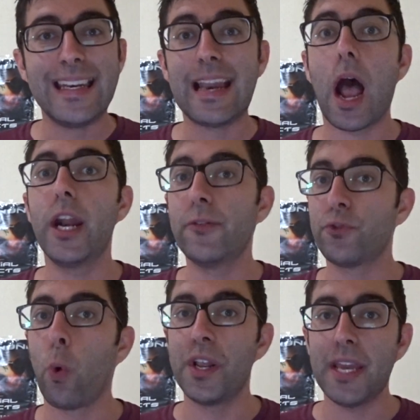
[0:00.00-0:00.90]
9 of
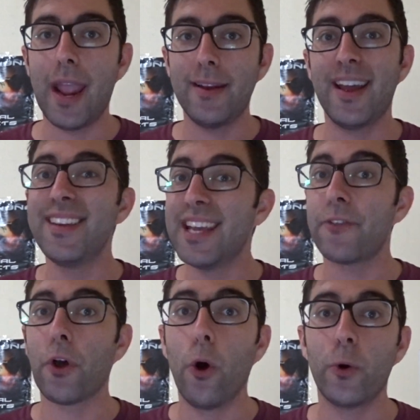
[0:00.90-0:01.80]
28, and
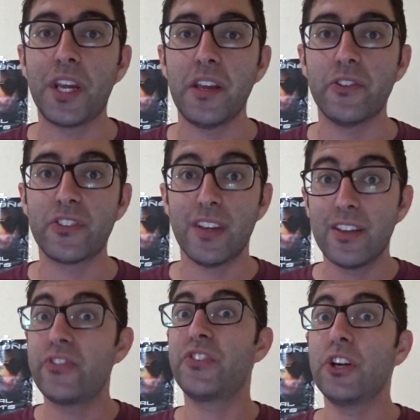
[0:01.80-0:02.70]
yet the Hokies
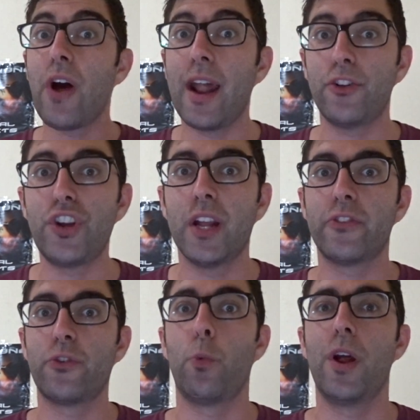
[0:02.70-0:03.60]
still had a
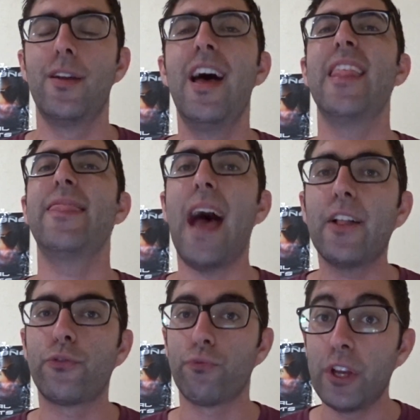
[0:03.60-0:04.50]
chance to win.
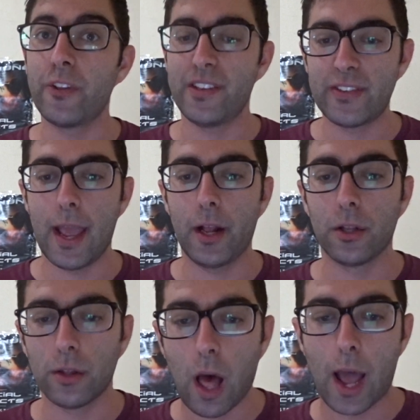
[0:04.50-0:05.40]
That's really saying
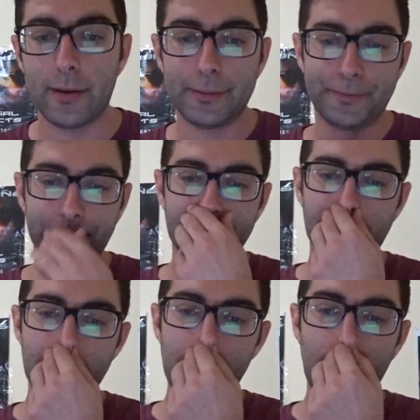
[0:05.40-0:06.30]
a lot.
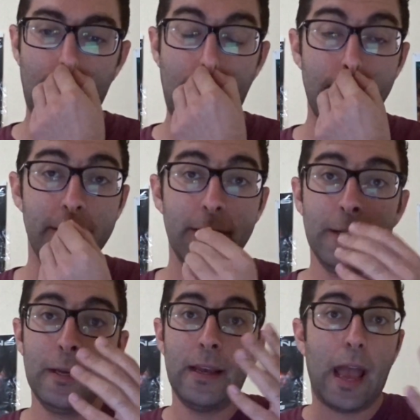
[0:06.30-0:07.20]
And
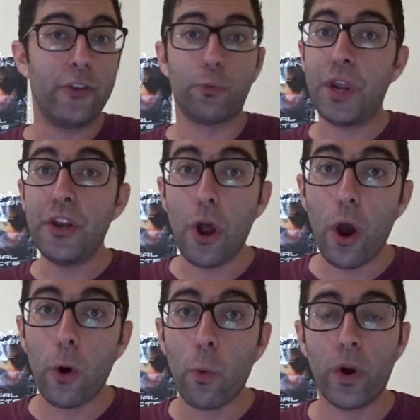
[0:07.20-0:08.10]
as we
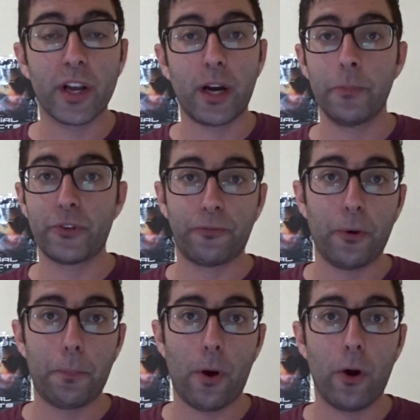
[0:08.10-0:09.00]
know, when it comes to
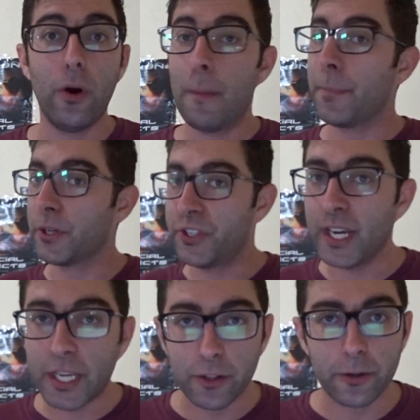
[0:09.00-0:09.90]
football,
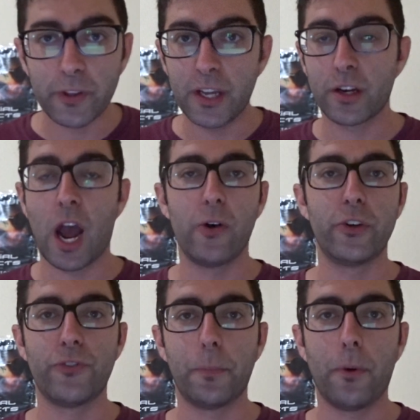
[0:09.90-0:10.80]
particularly in
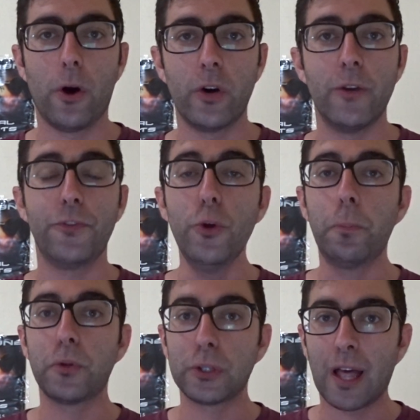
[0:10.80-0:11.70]
college football, if you
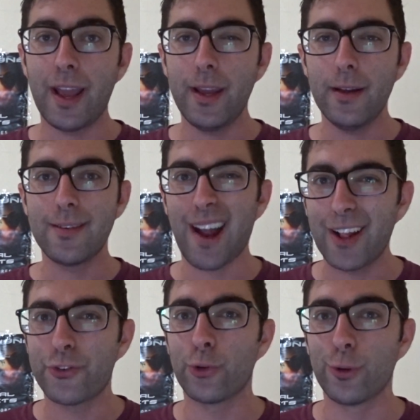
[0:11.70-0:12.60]
play
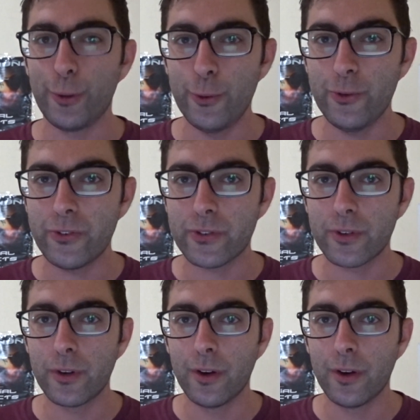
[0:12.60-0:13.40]
not to lose,